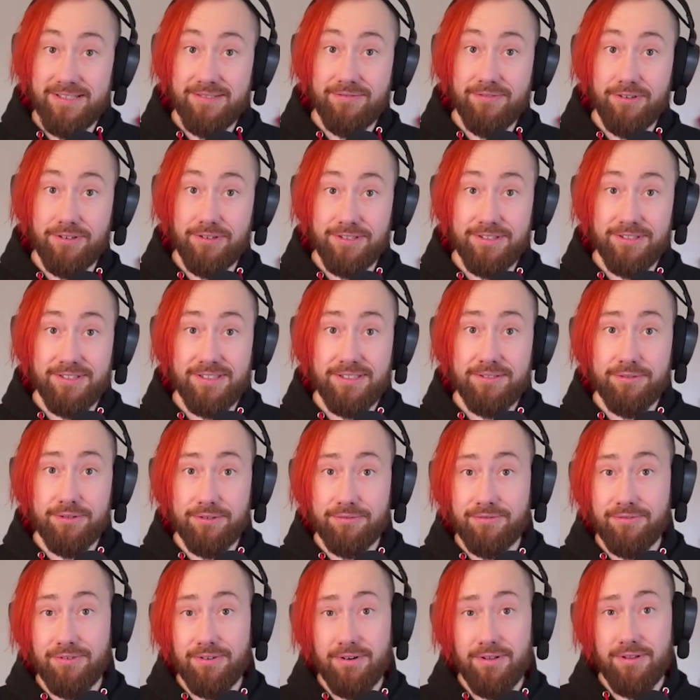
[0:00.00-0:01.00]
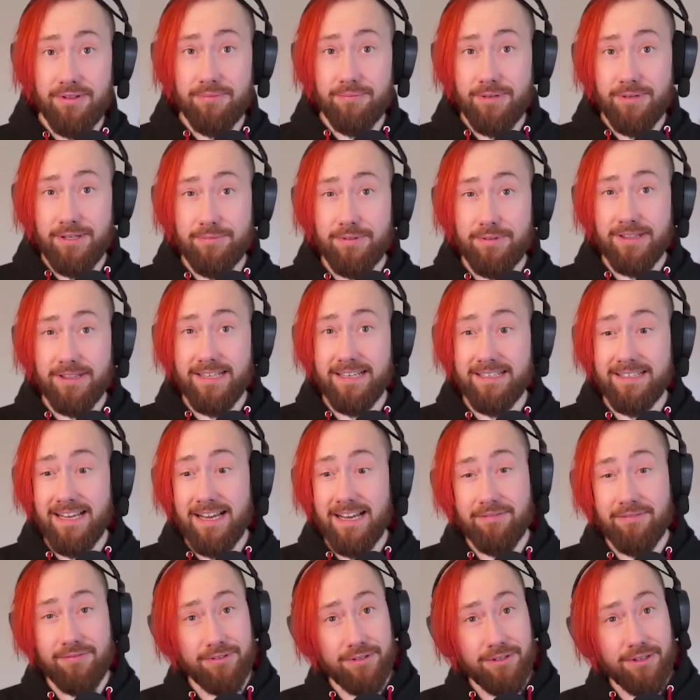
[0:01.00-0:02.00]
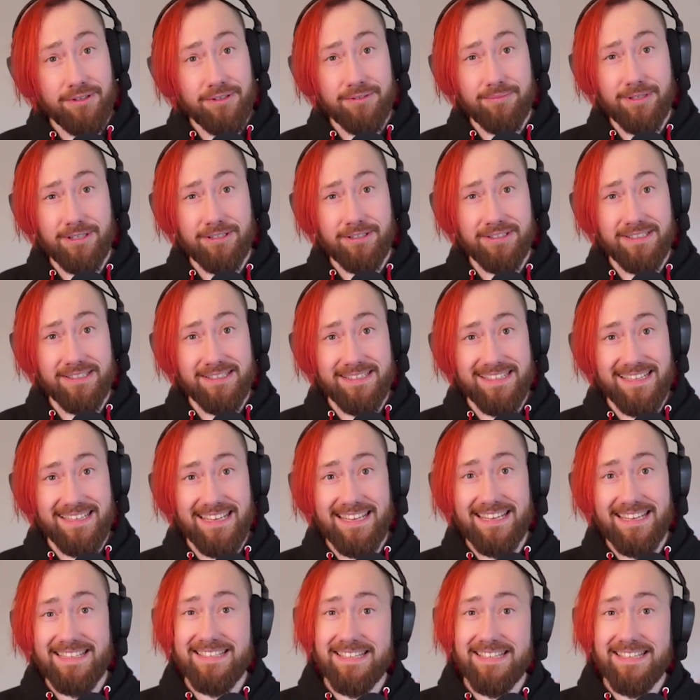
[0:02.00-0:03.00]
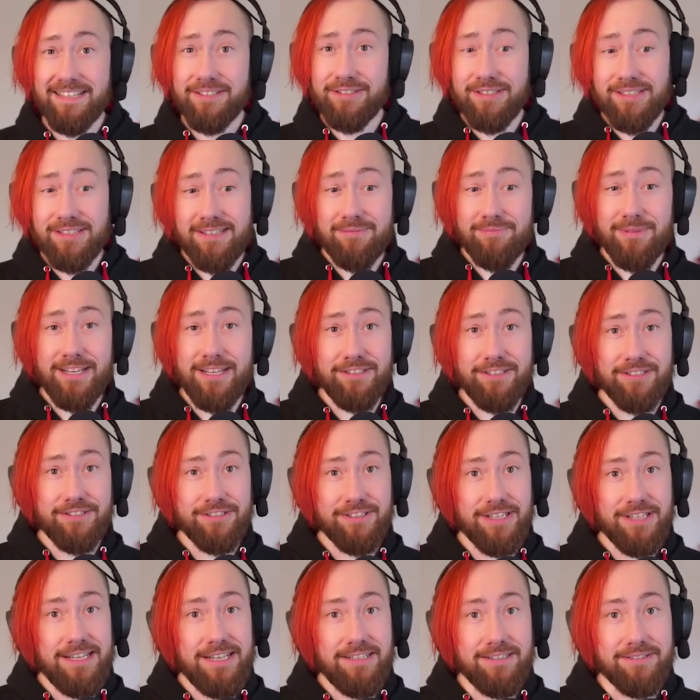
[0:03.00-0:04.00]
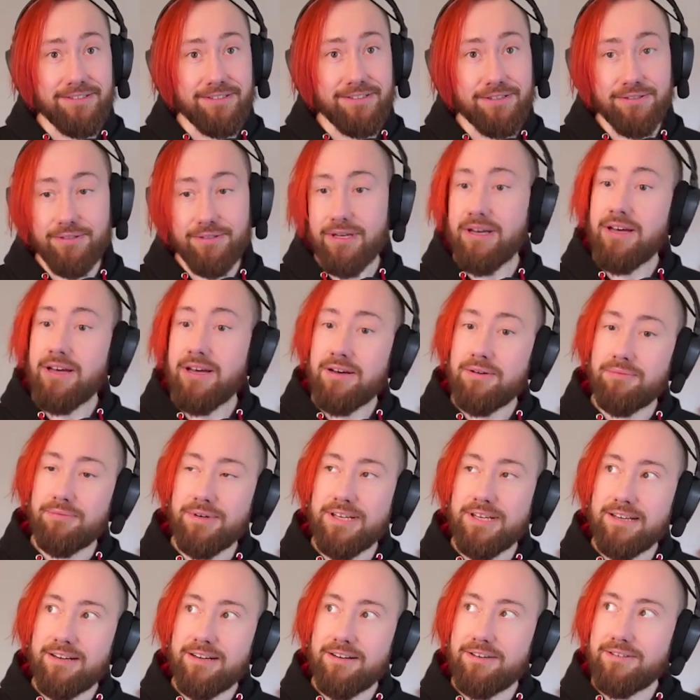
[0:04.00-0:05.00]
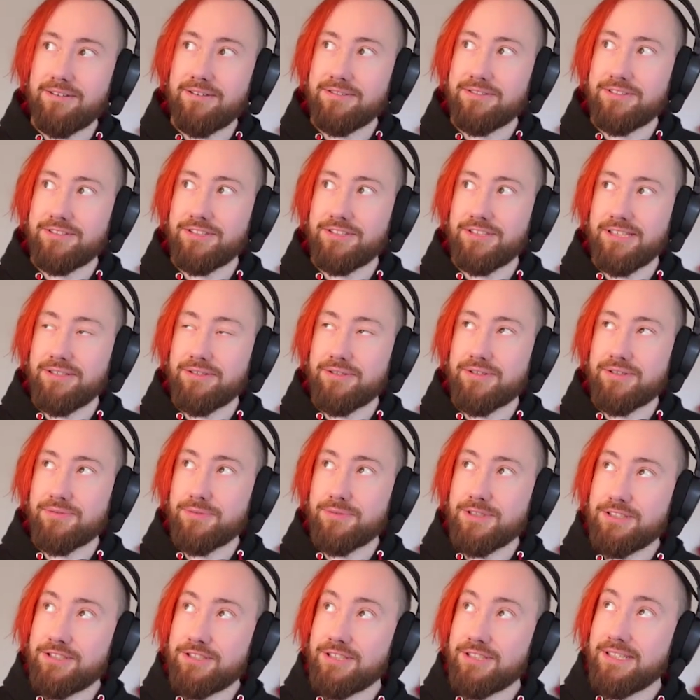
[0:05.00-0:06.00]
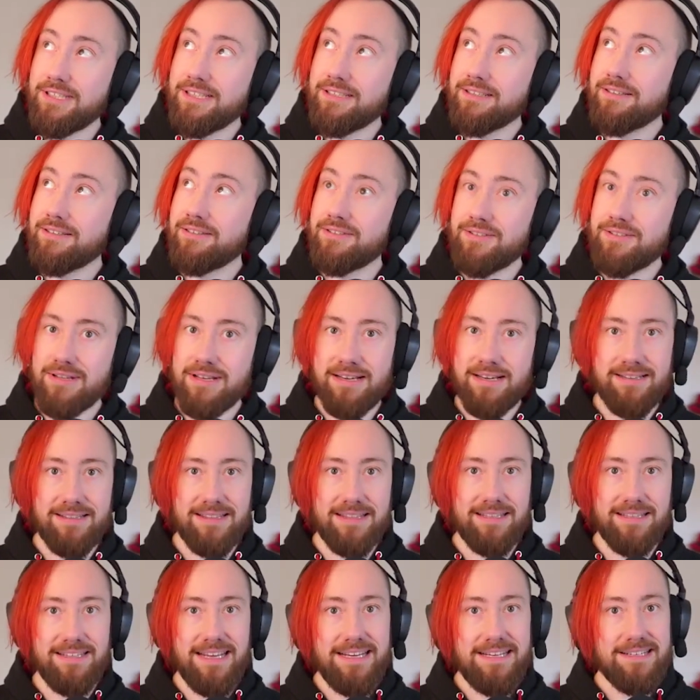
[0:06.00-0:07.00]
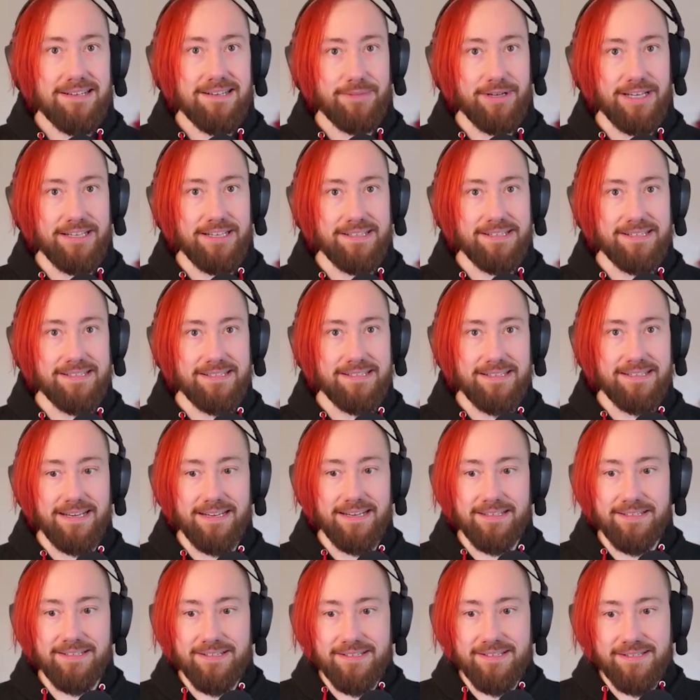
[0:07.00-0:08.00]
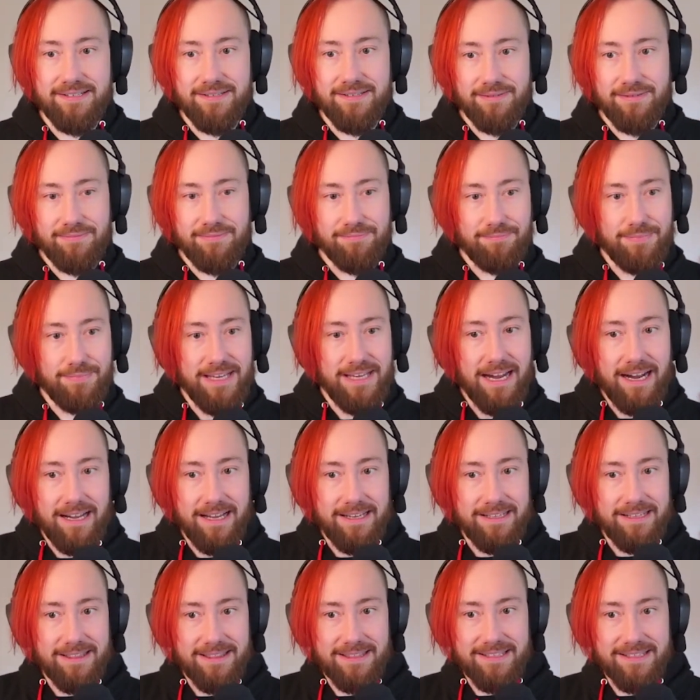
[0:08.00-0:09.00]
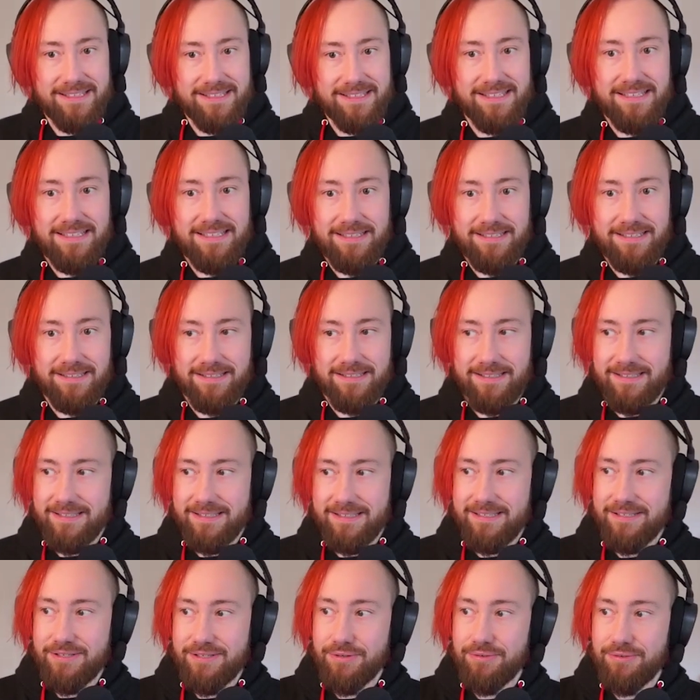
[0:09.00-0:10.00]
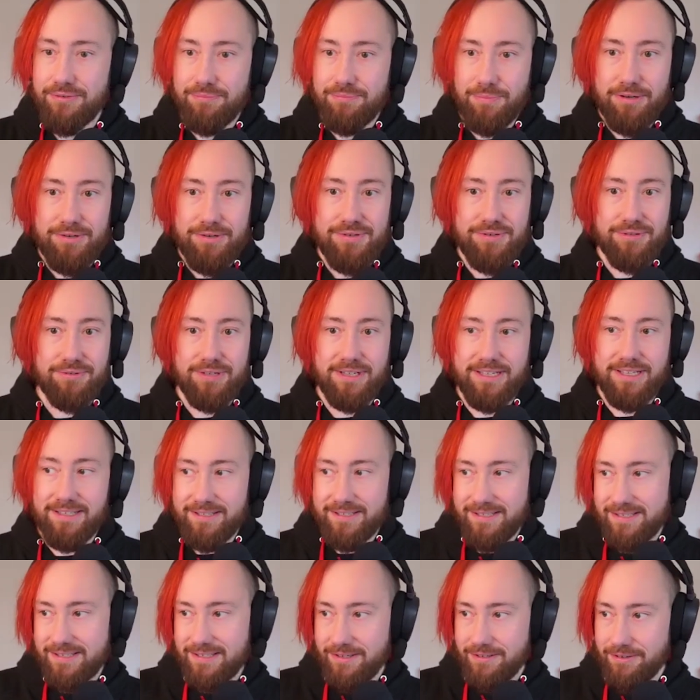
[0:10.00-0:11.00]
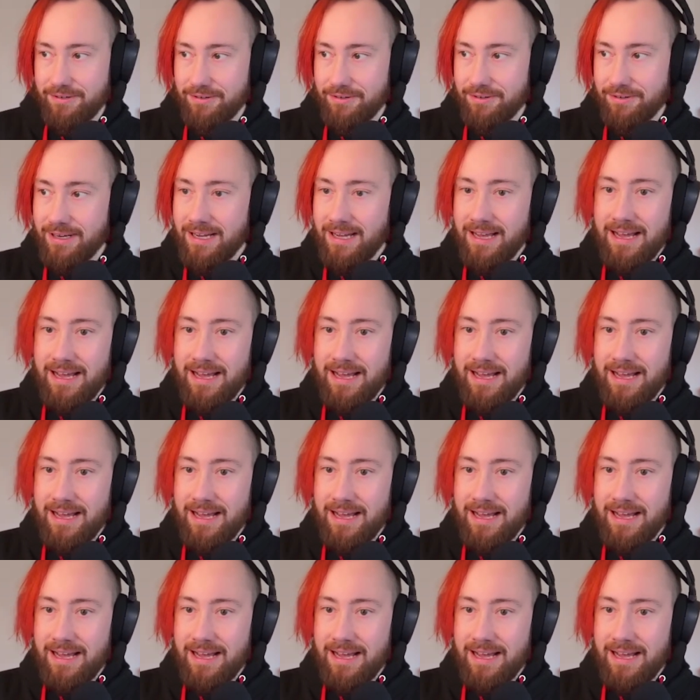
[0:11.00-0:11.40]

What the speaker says: 4.0, for the people that haven't heard about it, is actually a major change. We are switching the database that is behind the scenes to Postgres. So